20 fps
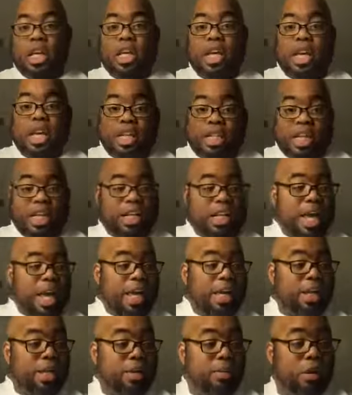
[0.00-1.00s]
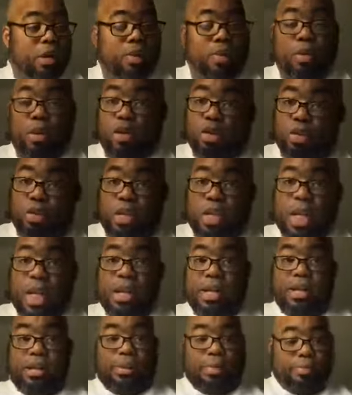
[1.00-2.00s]
Got to take the academic approach, which
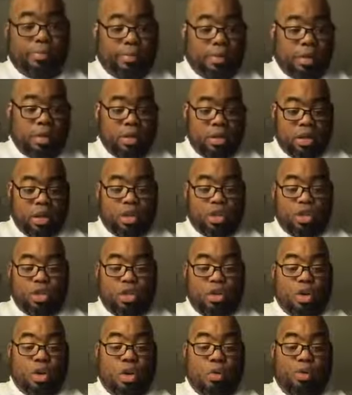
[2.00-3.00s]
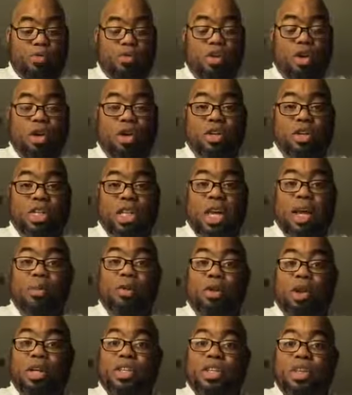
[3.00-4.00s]
I do. Those of you who know me for a long time
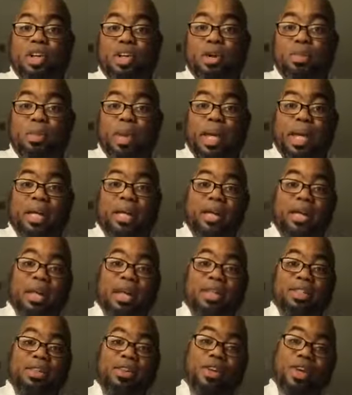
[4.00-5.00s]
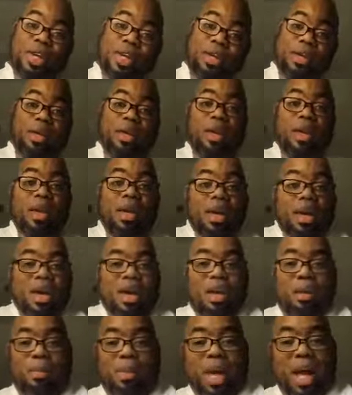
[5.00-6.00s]
know I was a nerd back in the day, so
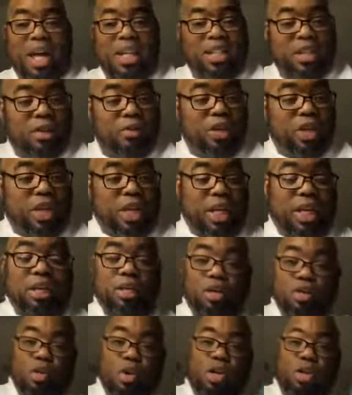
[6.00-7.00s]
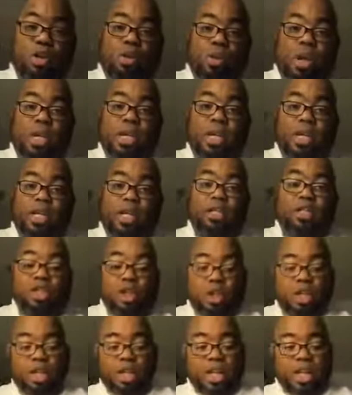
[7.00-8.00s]
it applies to everything, to include my cooking.
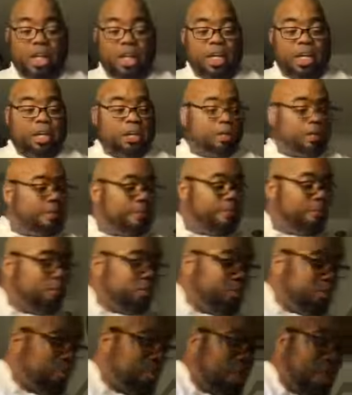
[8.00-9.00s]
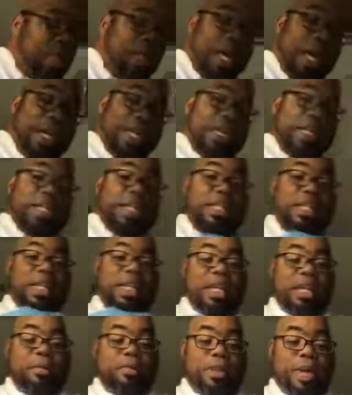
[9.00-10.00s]
So the thing is, I get this
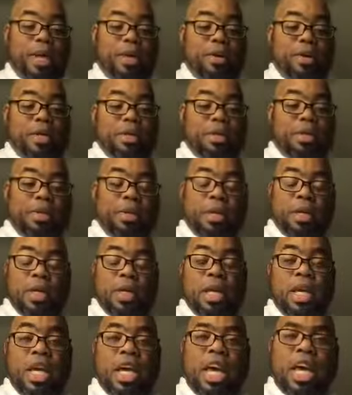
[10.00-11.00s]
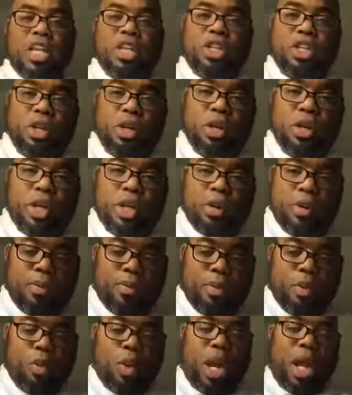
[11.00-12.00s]
Lean parents, and generally
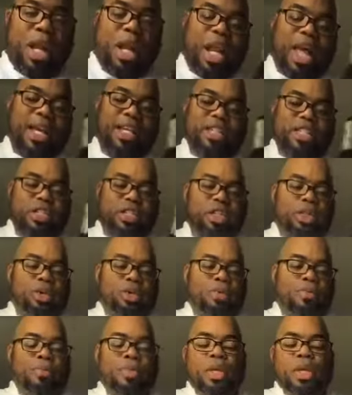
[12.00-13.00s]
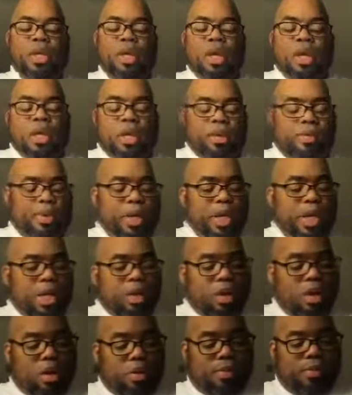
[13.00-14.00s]
what I like to do,
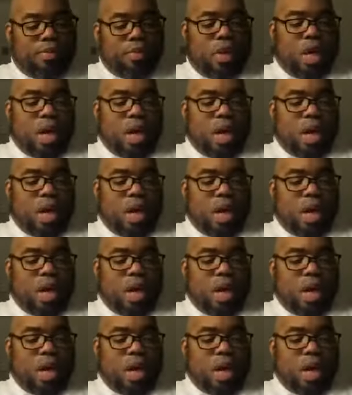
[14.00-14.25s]
depending on